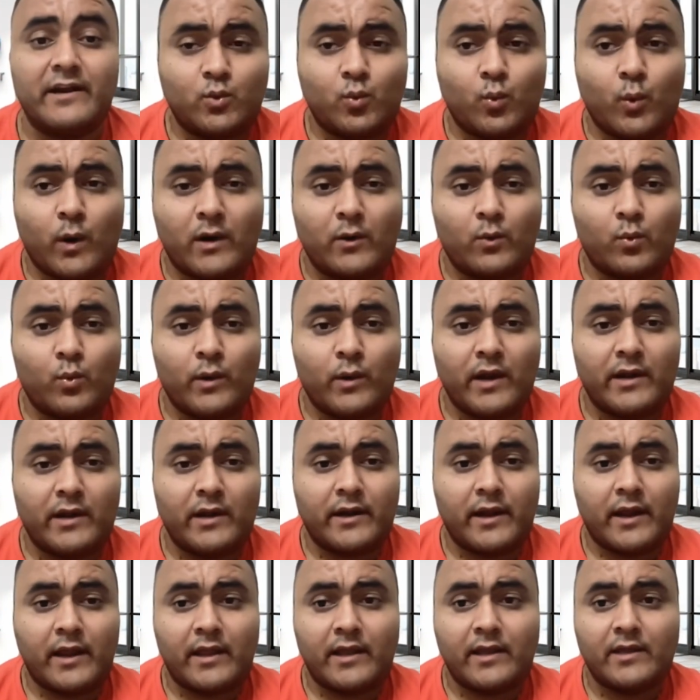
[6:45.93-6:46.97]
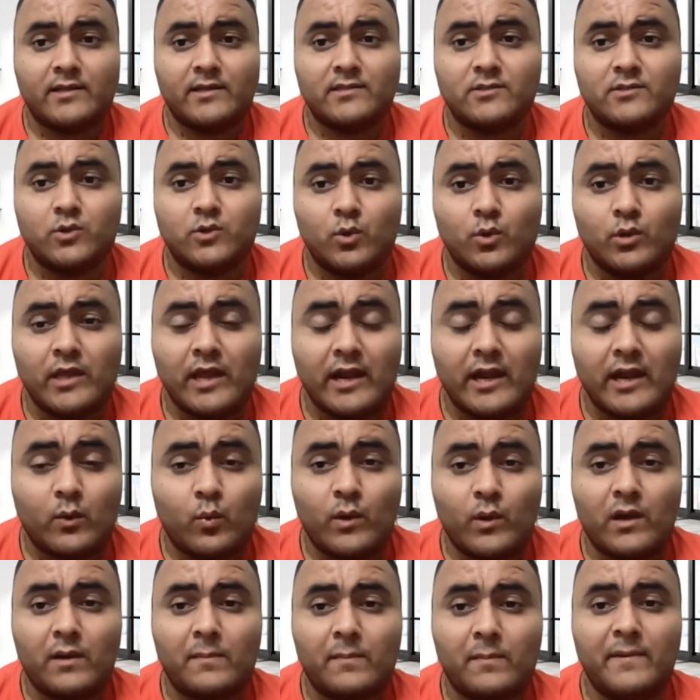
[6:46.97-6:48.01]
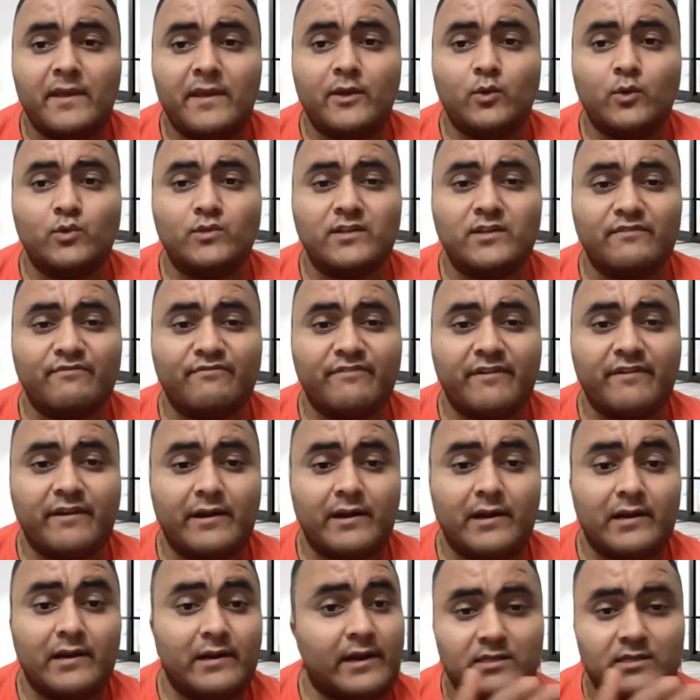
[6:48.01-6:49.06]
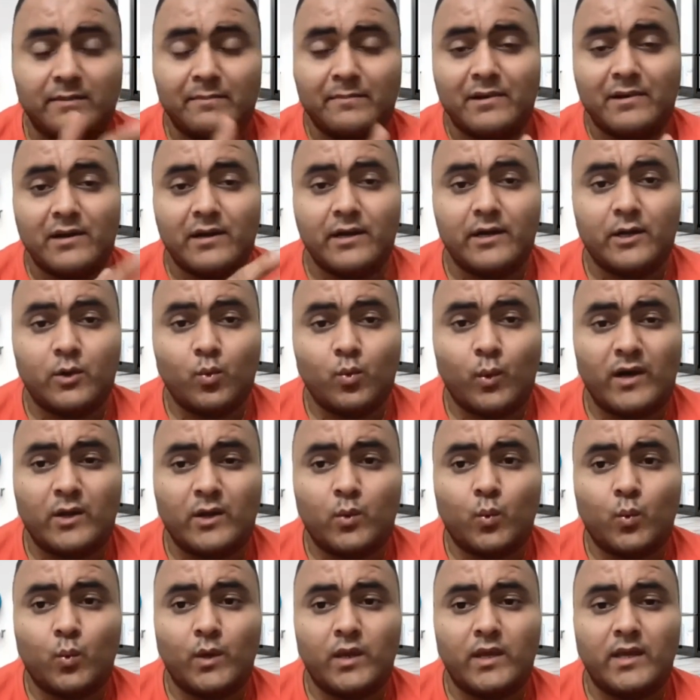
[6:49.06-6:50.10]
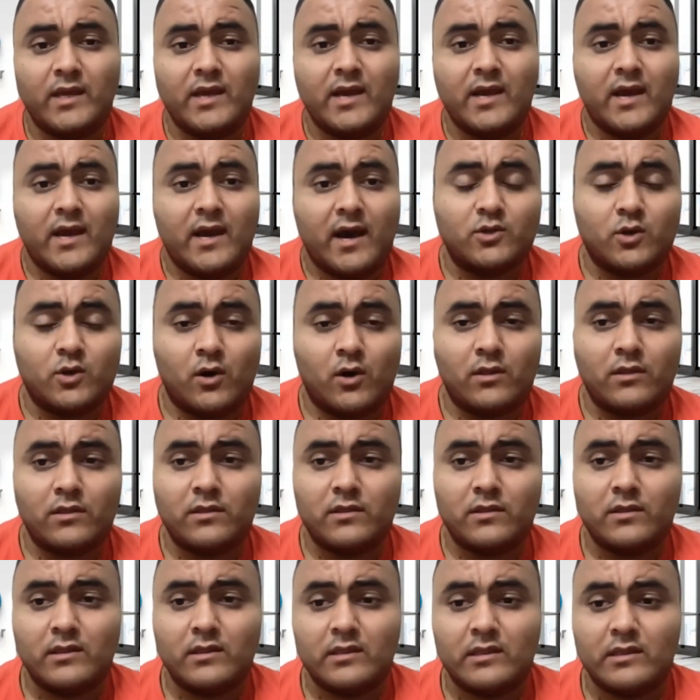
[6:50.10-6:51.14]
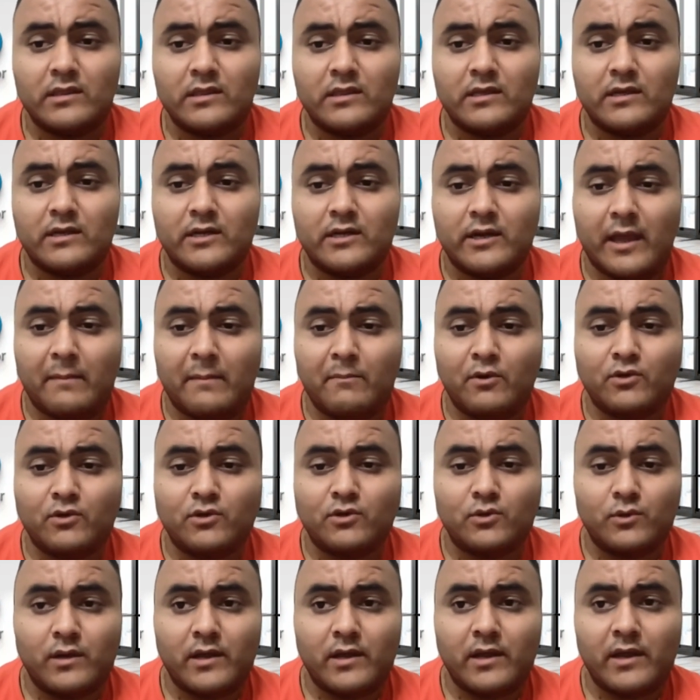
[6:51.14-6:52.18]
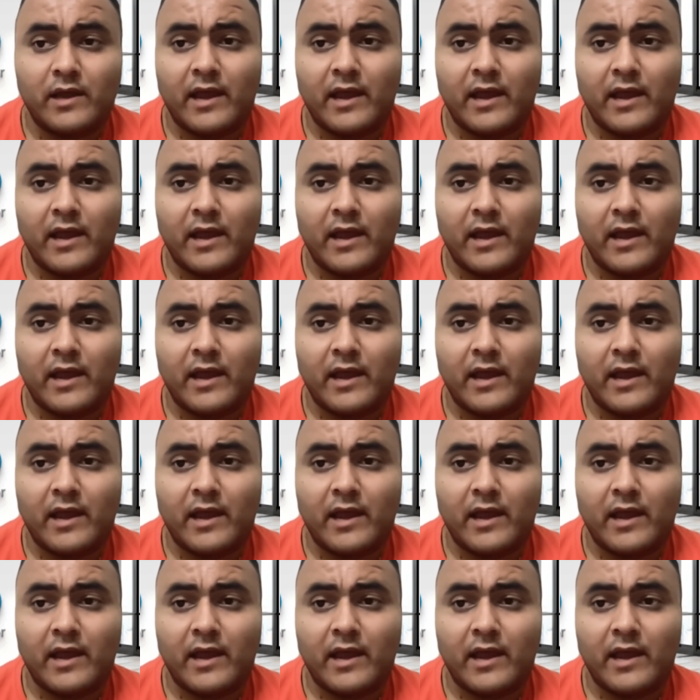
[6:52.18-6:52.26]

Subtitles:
So what we are trying is, so that will be user friendly, similar to what we saw on the demo today,